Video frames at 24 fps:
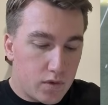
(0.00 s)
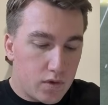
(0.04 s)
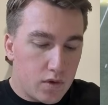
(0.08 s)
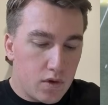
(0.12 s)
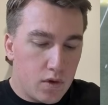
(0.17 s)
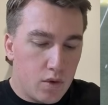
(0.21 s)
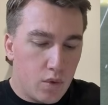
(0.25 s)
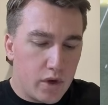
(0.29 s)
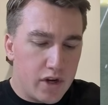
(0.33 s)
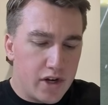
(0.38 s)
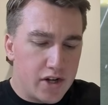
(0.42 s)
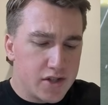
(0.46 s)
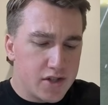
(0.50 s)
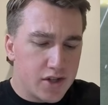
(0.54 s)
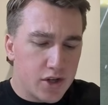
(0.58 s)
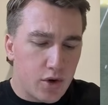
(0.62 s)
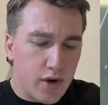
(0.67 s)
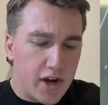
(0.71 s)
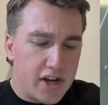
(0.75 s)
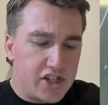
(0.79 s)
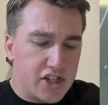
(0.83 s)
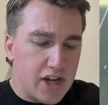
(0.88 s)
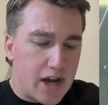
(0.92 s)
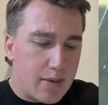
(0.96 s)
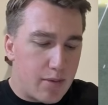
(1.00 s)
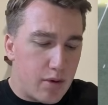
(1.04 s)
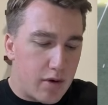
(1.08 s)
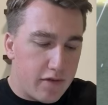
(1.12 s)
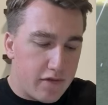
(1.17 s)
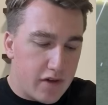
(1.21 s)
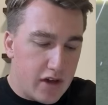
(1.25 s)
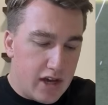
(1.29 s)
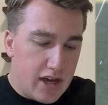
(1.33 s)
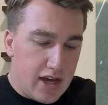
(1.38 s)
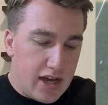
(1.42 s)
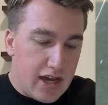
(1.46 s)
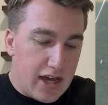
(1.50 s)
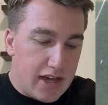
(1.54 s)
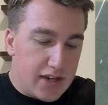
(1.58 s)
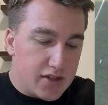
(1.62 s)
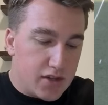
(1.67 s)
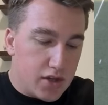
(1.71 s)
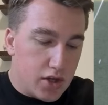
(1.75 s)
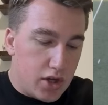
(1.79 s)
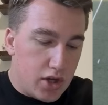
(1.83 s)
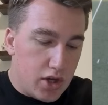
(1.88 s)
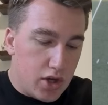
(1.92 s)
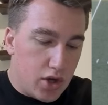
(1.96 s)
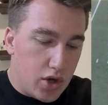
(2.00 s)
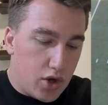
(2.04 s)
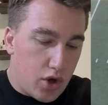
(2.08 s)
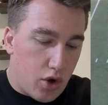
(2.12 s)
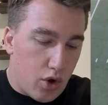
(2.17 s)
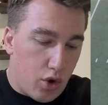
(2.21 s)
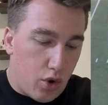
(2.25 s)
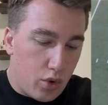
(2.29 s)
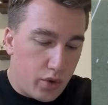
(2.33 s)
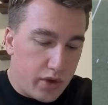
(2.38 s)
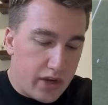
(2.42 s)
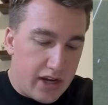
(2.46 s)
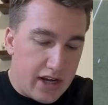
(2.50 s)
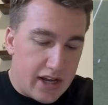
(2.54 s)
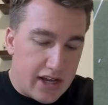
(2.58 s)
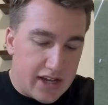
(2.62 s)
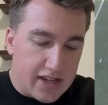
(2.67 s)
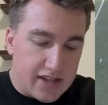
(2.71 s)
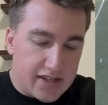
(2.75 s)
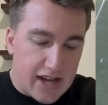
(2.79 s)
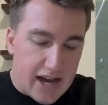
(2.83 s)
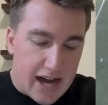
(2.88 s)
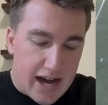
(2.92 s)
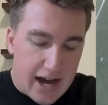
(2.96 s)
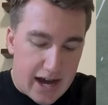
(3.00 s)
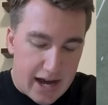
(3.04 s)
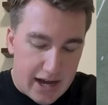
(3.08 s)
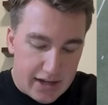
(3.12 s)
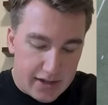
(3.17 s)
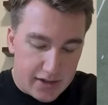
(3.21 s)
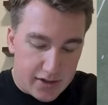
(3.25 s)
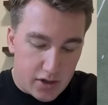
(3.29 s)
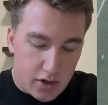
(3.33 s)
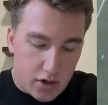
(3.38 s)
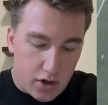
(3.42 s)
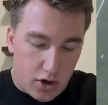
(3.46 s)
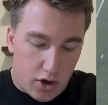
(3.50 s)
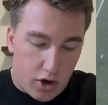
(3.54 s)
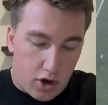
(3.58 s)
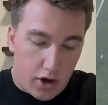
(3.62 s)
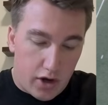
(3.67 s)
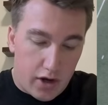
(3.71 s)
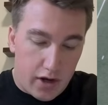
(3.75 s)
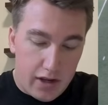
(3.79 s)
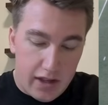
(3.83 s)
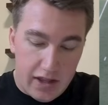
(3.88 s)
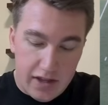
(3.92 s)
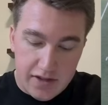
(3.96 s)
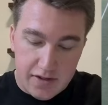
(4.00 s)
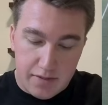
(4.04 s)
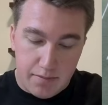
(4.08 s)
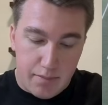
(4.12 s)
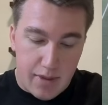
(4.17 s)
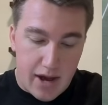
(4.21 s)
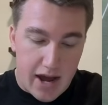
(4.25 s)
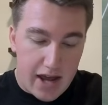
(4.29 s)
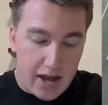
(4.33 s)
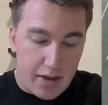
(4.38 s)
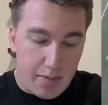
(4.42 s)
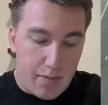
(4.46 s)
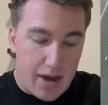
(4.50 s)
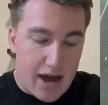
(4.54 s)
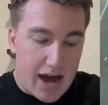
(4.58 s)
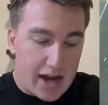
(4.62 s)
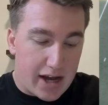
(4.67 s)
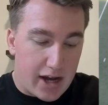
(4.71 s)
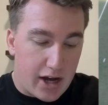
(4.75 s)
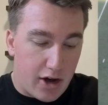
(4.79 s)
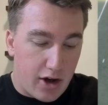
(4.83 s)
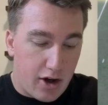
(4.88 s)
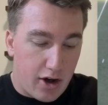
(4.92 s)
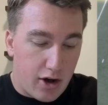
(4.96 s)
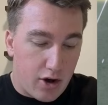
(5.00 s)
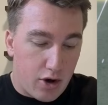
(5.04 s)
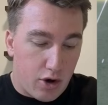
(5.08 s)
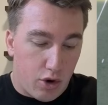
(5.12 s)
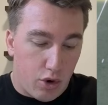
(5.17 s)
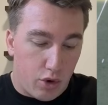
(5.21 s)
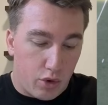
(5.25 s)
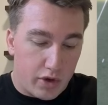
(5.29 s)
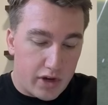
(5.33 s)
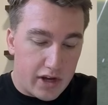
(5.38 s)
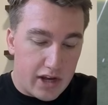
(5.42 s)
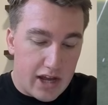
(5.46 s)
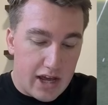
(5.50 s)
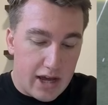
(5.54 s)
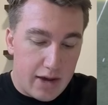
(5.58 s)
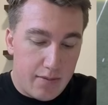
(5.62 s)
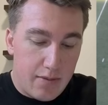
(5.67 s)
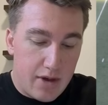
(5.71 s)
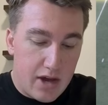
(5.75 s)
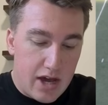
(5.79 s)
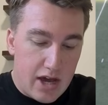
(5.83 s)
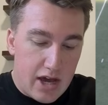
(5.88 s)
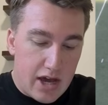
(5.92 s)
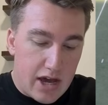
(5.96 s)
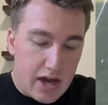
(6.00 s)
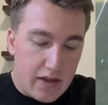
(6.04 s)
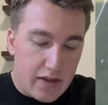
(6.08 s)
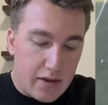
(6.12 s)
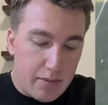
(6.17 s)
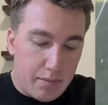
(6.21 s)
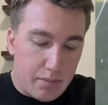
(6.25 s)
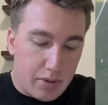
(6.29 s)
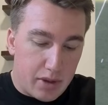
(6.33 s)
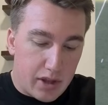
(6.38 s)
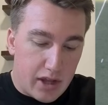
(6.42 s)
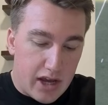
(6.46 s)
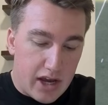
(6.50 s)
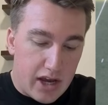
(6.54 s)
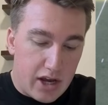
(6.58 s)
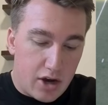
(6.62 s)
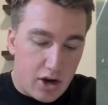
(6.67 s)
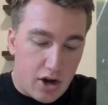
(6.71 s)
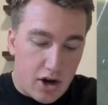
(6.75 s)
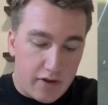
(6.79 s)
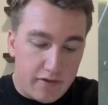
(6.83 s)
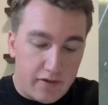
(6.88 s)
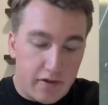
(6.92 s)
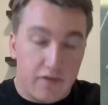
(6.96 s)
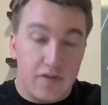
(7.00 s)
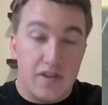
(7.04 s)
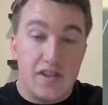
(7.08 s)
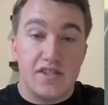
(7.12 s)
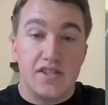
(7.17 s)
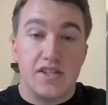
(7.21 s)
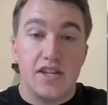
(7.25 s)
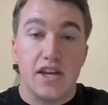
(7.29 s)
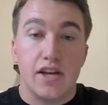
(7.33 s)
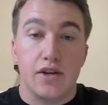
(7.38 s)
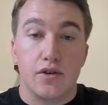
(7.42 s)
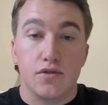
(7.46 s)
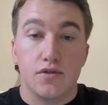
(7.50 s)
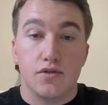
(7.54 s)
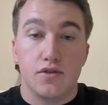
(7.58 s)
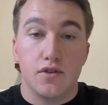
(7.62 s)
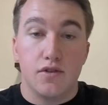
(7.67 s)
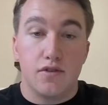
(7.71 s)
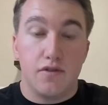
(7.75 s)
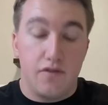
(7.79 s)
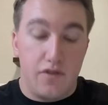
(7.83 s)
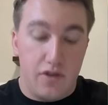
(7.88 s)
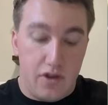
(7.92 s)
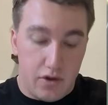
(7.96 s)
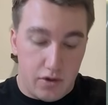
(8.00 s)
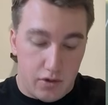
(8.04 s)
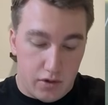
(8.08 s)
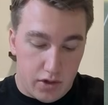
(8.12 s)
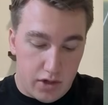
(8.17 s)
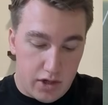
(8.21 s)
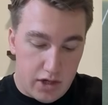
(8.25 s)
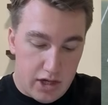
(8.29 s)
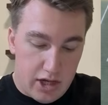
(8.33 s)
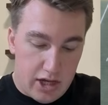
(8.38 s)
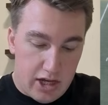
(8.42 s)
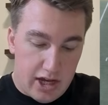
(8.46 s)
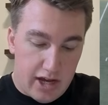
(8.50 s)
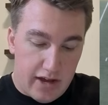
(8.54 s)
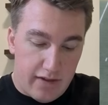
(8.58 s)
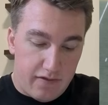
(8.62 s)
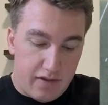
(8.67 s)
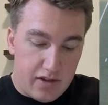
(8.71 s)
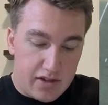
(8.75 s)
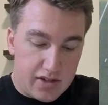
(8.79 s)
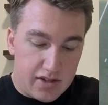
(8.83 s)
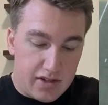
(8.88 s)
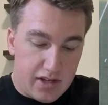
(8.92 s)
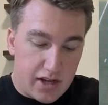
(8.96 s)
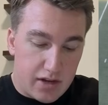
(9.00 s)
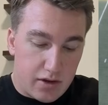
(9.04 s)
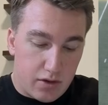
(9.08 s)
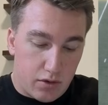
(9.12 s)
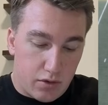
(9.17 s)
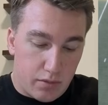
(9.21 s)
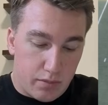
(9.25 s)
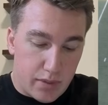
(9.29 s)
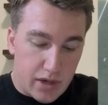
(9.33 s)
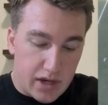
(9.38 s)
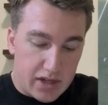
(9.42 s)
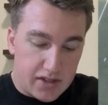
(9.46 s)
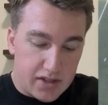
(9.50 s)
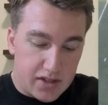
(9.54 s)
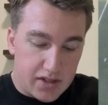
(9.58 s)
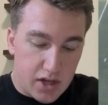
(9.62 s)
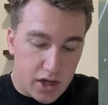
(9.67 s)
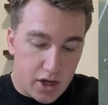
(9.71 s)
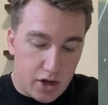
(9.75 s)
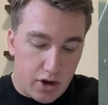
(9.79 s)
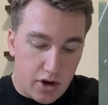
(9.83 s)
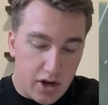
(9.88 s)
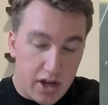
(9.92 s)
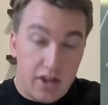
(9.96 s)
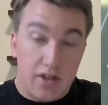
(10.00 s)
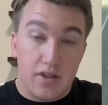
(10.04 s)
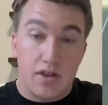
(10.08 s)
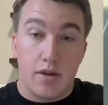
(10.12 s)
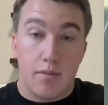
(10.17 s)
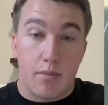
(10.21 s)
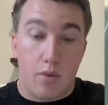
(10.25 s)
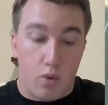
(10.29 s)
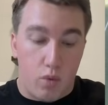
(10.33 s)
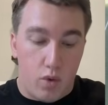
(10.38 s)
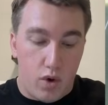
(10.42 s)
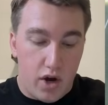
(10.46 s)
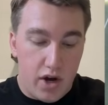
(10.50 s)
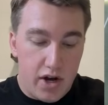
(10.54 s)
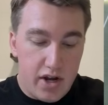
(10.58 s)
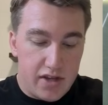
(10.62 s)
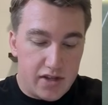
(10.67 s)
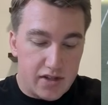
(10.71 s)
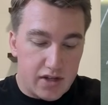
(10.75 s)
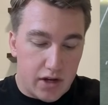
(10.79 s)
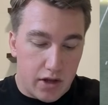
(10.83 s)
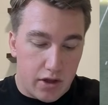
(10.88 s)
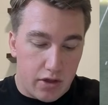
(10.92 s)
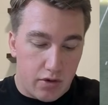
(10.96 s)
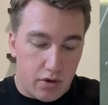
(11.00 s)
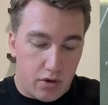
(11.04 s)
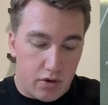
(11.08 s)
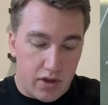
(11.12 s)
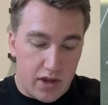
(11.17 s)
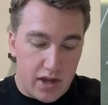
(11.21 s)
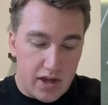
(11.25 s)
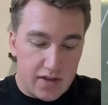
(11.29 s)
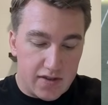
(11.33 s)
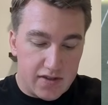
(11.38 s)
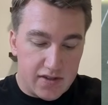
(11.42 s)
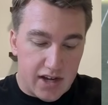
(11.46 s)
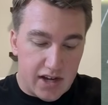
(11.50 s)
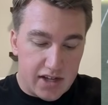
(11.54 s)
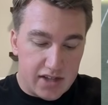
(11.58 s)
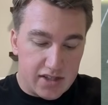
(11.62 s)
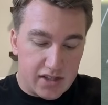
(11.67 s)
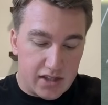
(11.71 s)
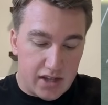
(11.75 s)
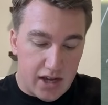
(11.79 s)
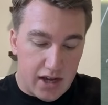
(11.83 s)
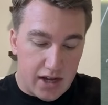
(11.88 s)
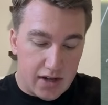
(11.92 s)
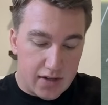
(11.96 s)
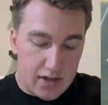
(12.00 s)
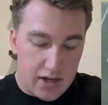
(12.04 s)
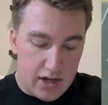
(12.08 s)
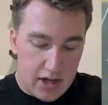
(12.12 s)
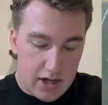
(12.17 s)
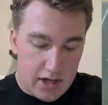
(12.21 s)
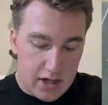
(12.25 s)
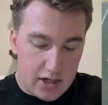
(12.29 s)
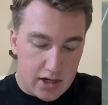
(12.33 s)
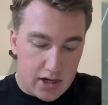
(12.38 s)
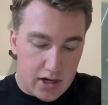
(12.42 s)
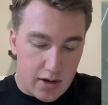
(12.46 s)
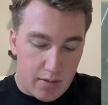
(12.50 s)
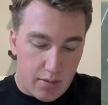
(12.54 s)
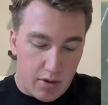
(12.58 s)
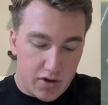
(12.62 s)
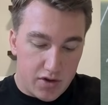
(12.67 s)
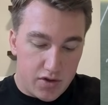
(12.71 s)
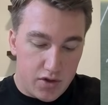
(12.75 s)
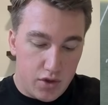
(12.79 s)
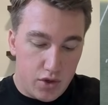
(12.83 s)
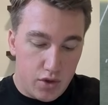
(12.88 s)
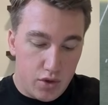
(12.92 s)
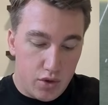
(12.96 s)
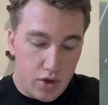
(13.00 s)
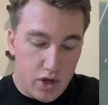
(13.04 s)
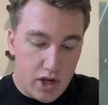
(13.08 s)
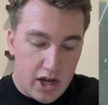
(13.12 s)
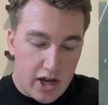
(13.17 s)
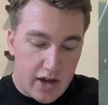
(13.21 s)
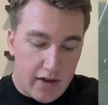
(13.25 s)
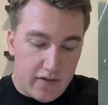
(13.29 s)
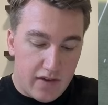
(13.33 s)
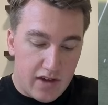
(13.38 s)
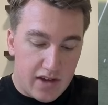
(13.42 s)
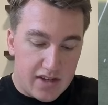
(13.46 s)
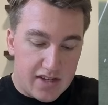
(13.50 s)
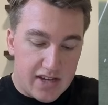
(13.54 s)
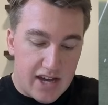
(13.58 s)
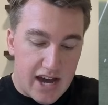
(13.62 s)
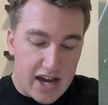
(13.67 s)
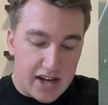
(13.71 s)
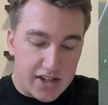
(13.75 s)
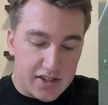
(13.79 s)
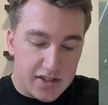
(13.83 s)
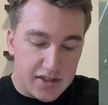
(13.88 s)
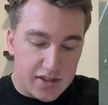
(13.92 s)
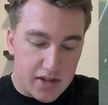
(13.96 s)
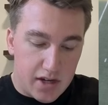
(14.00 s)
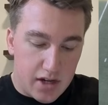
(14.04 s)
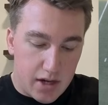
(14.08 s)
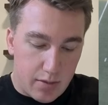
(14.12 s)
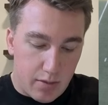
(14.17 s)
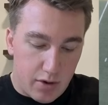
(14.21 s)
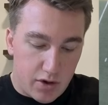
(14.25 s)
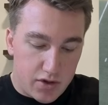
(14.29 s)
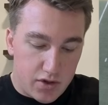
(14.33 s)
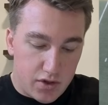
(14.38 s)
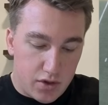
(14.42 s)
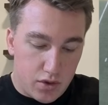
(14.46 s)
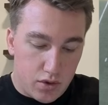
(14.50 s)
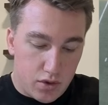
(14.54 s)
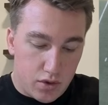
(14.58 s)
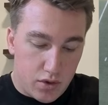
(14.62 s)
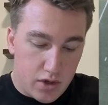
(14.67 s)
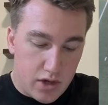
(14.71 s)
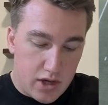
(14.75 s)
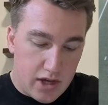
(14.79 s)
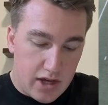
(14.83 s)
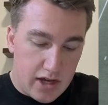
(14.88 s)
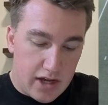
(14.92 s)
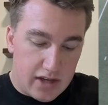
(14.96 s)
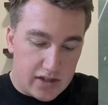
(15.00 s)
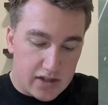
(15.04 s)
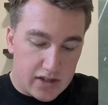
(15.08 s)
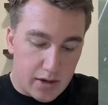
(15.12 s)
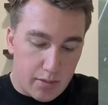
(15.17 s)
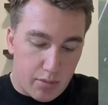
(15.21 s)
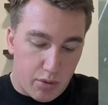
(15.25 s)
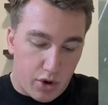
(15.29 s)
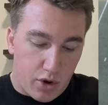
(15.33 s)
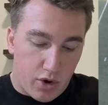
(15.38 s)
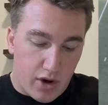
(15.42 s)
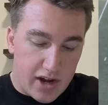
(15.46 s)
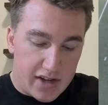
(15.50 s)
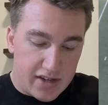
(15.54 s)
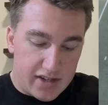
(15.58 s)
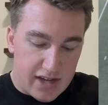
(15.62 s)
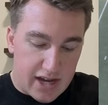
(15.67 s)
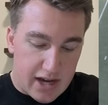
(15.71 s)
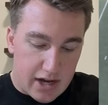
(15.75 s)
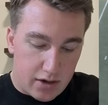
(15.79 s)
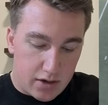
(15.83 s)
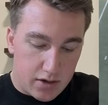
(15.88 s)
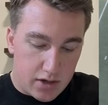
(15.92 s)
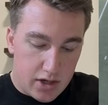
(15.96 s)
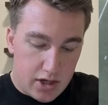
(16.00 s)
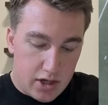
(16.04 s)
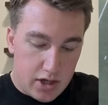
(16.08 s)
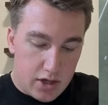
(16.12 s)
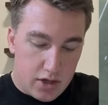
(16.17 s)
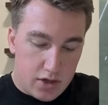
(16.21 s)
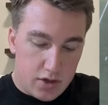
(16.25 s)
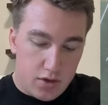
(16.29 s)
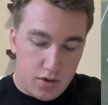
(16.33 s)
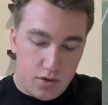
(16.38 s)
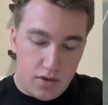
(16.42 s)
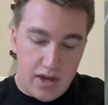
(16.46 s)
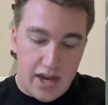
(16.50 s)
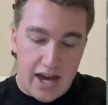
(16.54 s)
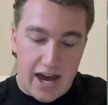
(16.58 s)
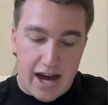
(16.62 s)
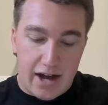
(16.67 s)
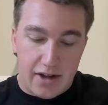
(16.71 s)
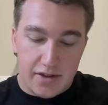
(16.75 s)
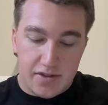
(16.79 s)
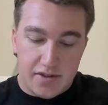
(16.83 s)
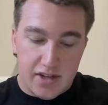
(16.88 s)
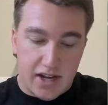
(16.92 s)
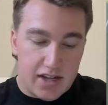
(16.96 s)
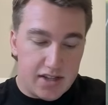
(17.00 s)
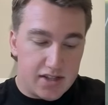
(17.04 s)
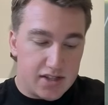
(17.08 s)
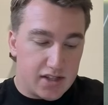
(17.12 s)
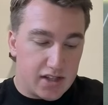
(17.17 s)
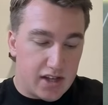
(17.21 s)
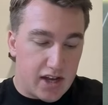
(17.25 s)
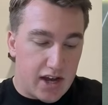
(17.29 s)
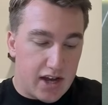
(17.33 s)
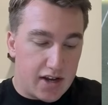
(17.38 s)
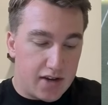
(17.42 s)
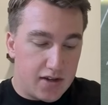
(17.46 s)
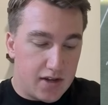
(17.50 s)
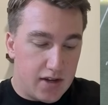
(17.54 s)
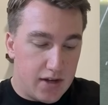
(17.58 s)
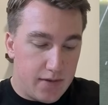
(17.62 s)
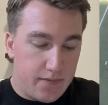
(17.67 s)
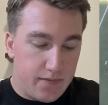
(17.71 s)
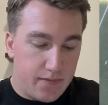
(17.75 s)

What he does a great job of is holding his eyes on this Mike back here, holding him, and then playing off of this nickel to the field. If this nickel buzzes underneath number 1, he's going to throw the inside slant to number 2. If he attaches to number 2, he's going to progress out to the outside slant.